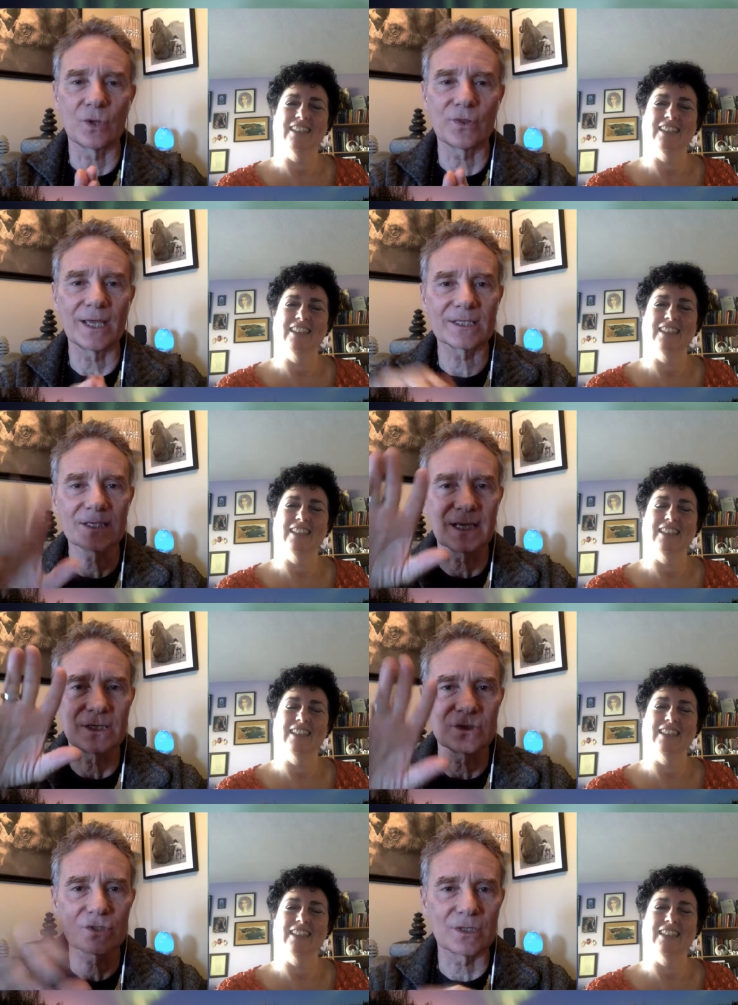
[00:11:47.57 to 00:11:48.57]
Speaker 1: thanks
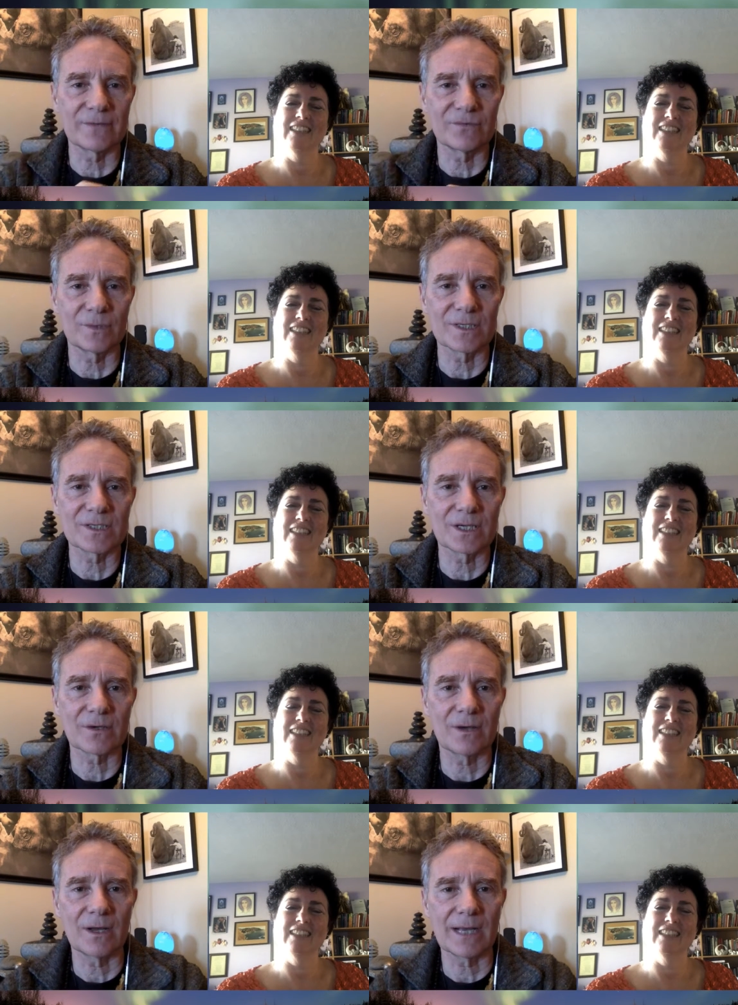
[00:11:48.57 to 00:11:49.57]
again, Jill. If you want to stick
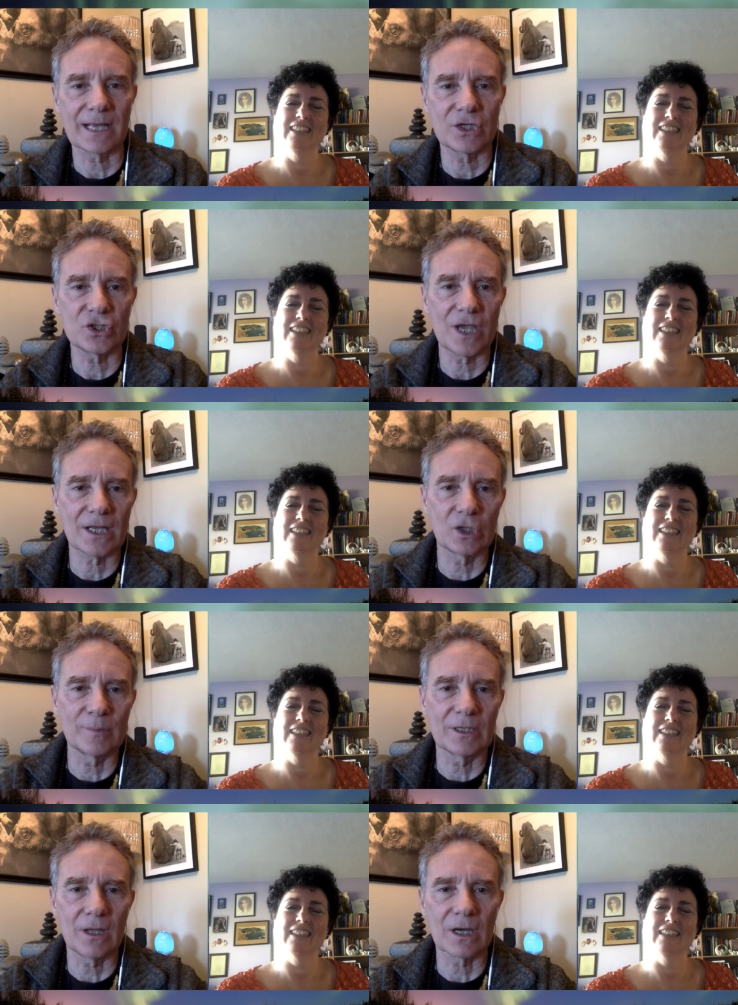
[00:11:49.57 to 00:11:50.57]
around, I can chat a little
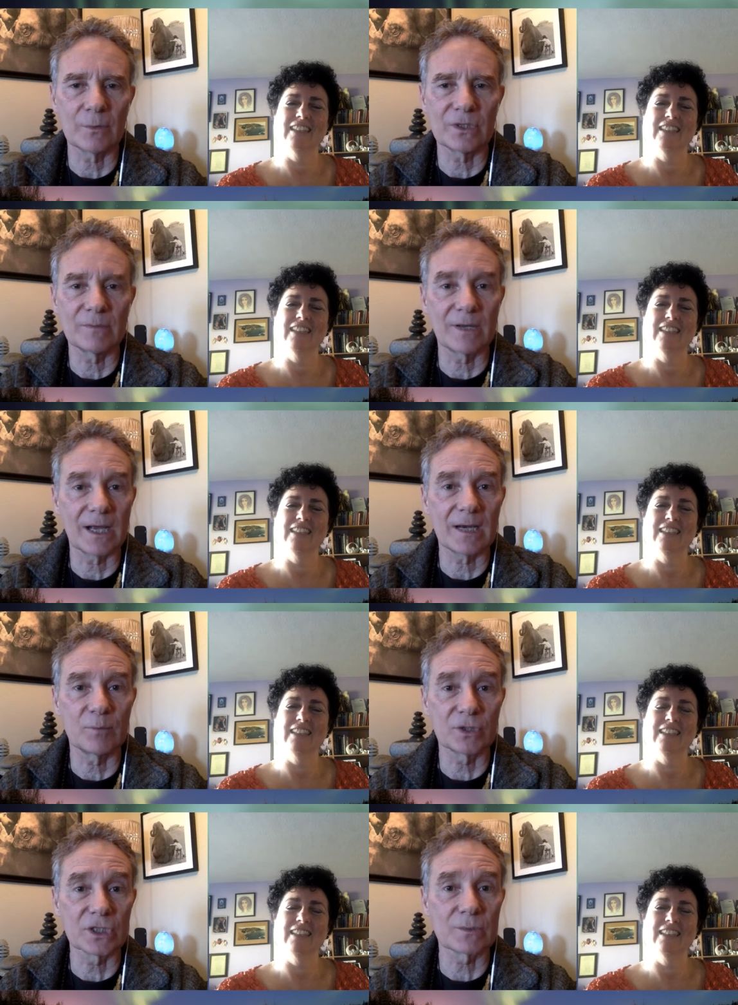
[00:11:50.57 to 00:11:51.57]
bit longer with you, but I'm going to
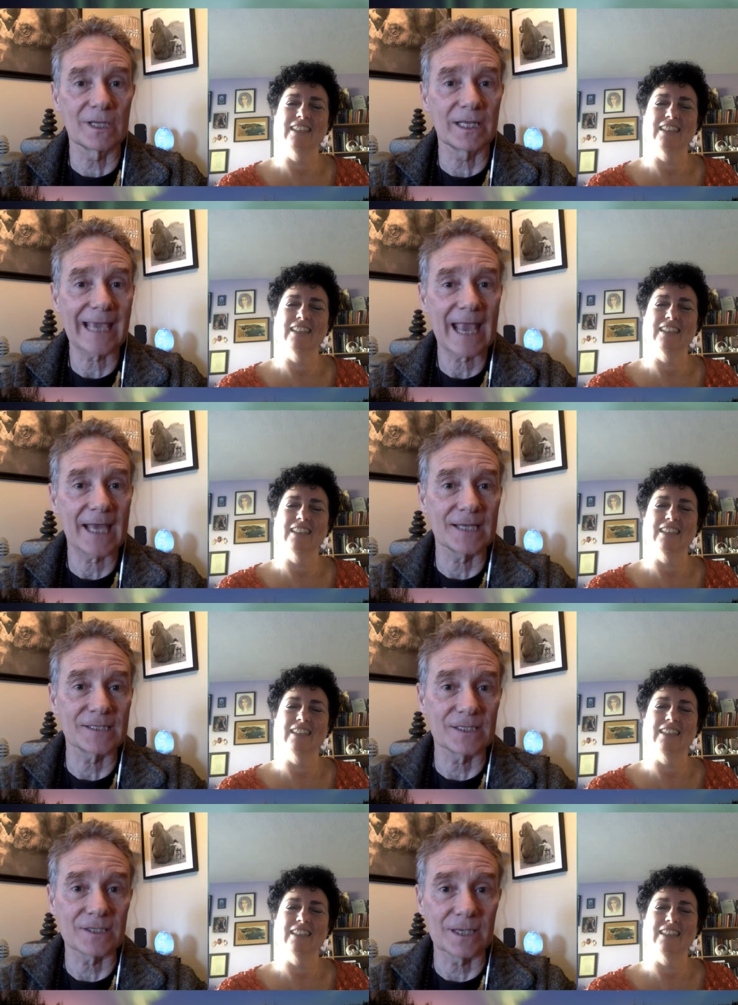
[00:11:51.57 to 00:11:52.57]
put this one in the can, as
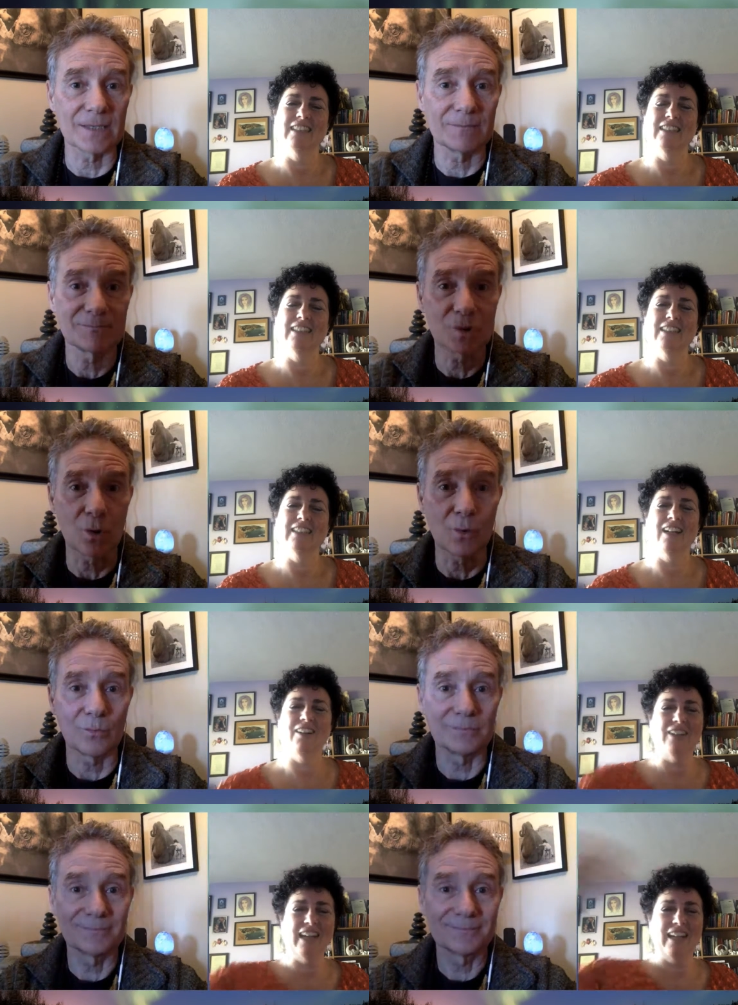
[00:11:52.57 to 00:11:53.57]
they say. So.
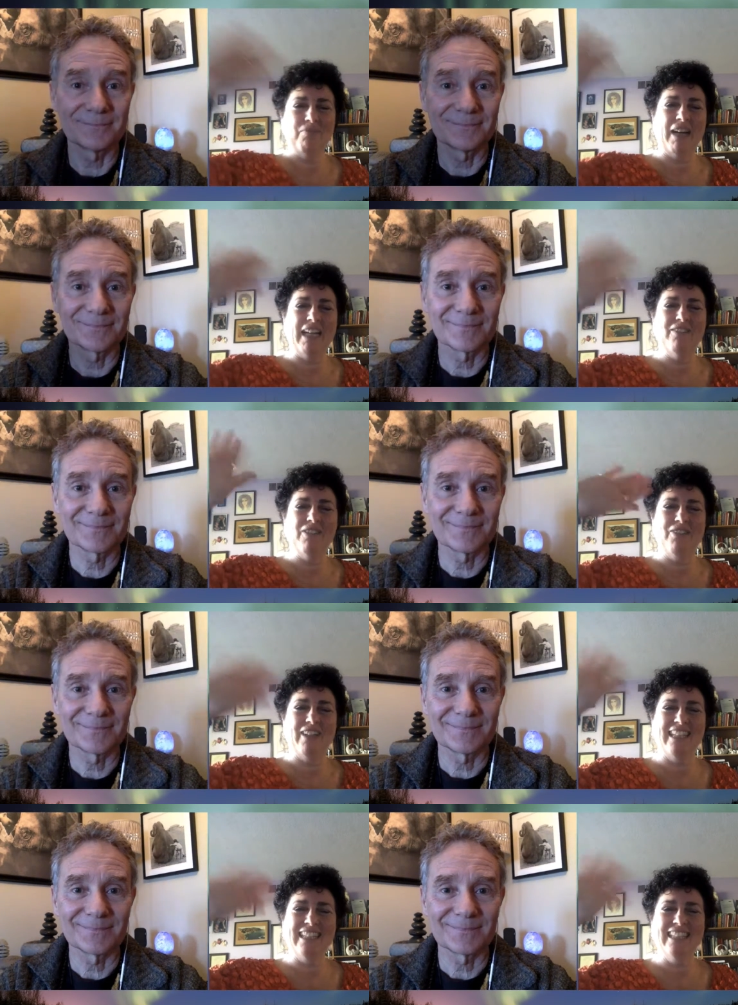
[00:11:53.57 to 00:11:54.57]
All right. Bye,
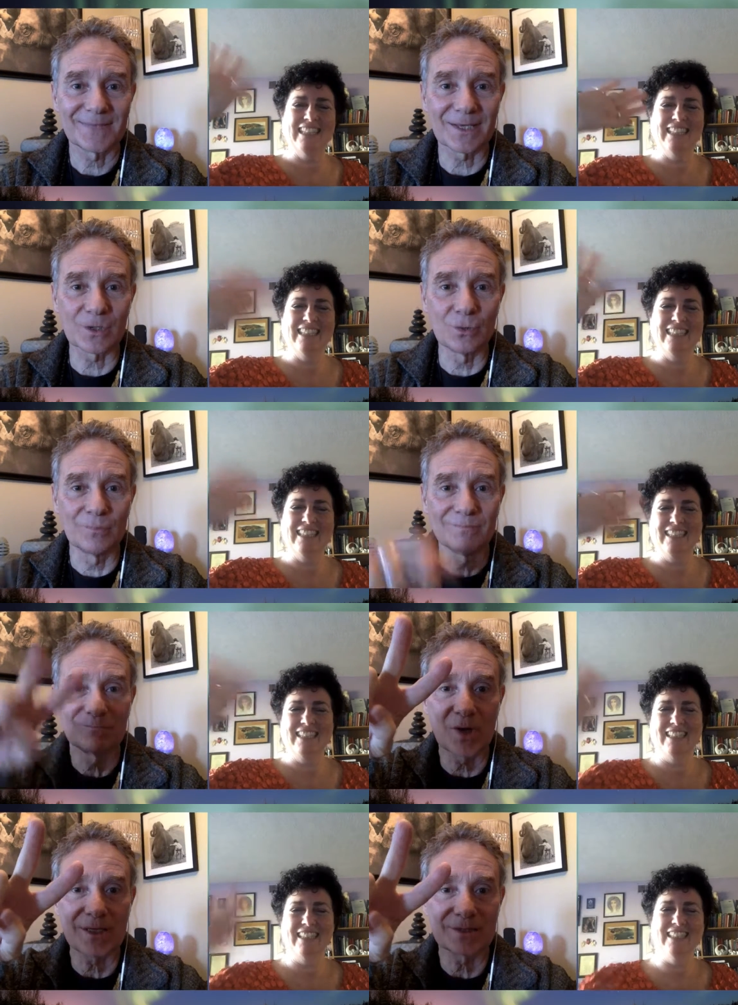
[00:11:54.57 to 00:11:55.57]
everyone. Thank you.
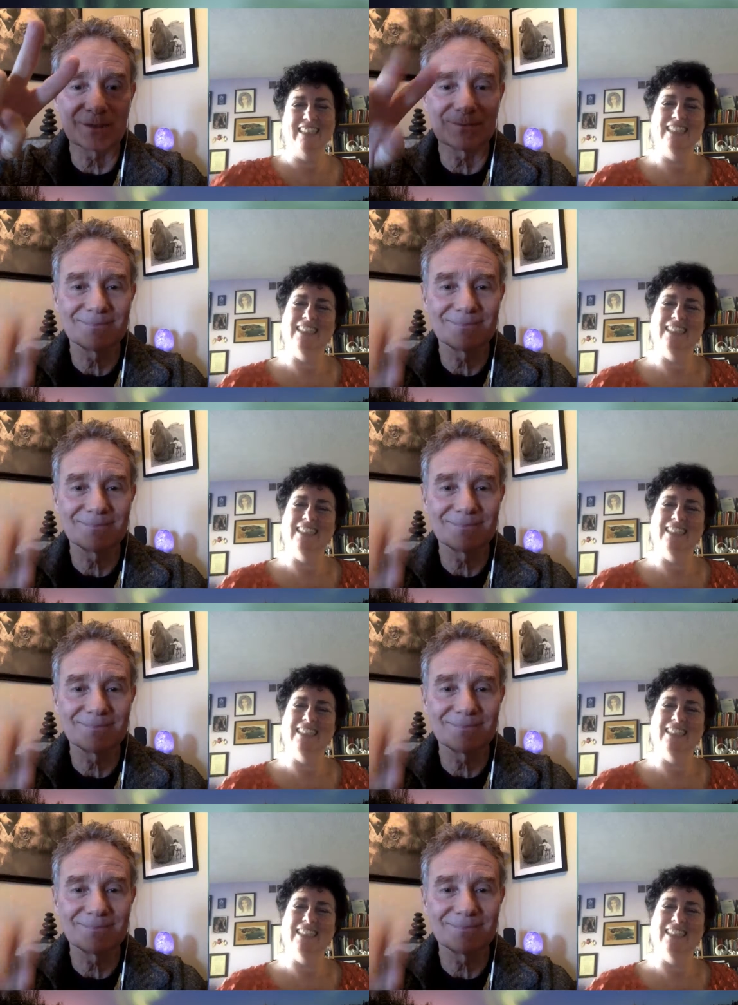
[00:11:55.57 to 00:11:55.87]
Peace.